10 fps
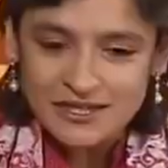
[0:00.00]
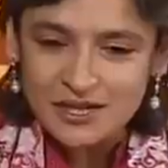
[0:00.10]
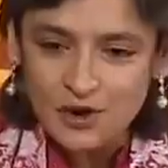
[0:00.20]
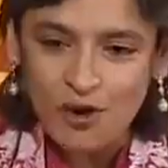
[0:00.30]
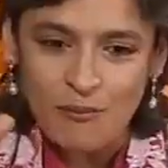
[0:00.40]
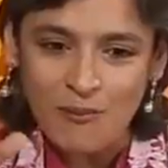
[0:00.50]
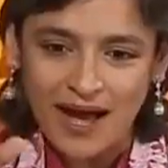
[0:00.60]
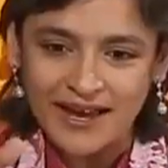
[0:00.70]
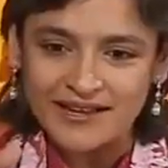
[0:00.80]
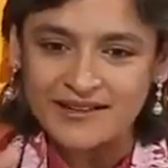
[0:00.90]
to your
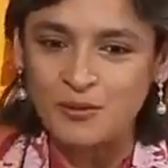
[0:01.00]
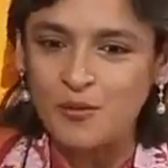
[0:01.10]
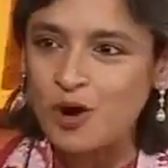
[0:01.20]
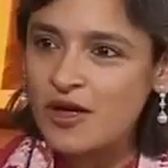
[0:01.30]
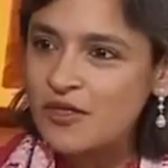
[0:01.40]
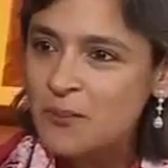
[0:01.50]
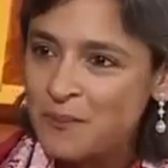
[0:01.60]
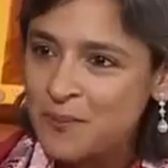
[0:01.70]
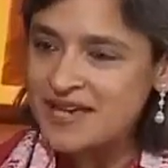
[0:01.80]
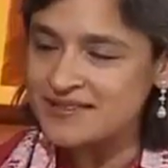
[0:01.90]
mind, were the
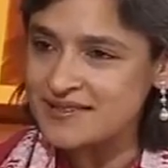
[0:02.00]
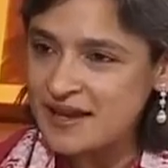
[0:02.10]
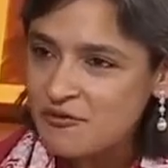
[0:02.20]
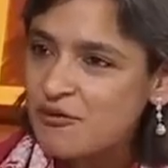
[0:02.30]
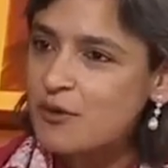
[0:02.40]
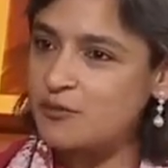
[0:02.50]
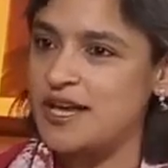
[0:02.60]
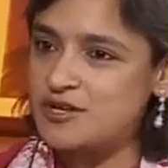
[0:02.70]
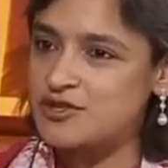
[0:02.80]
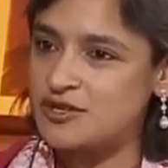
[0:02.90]
basic
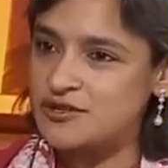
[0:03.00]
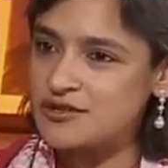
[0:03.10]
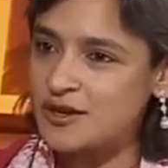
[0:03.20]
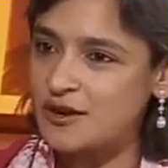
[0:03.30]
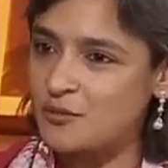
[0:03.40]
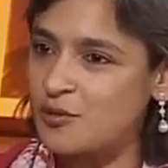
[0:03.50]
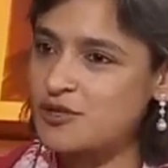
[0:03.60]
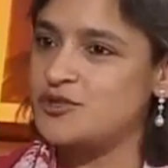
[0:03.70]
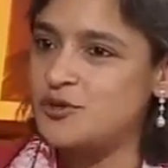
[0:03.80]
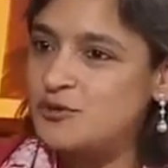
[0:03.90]
foundations on
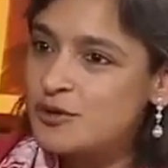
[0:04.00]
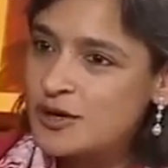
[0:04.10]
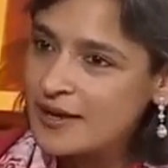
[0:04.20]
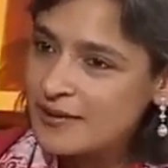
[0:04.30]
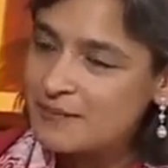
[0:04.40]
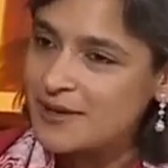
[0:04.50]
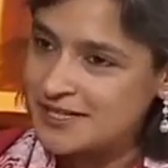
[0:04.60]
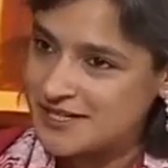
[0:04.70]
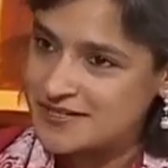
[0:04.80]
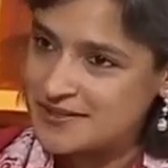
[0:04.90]
which you
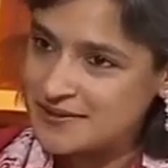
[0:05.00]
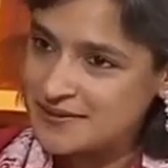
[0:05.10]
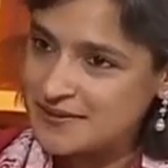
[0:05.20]
built it?